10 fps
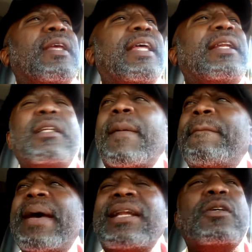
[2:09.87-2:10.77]
And the
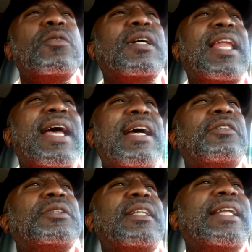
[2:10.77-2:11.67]
medical
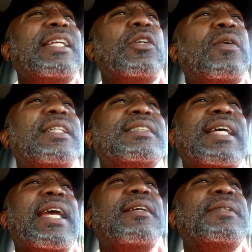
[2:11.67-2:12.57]
clowns, they doing the
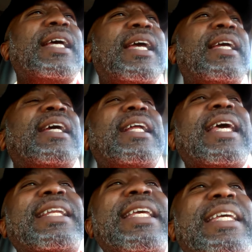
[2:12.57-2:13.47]
same thing.
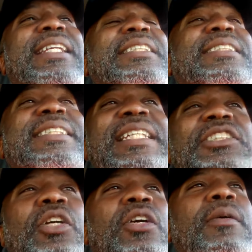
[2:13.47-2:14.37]
They need the
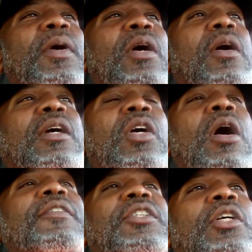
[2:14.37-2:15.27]
sizzurp or the
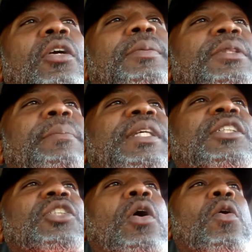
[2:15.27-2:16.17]
cough syrup to be
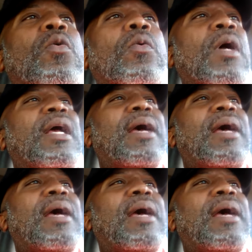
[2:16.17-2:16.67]
sold.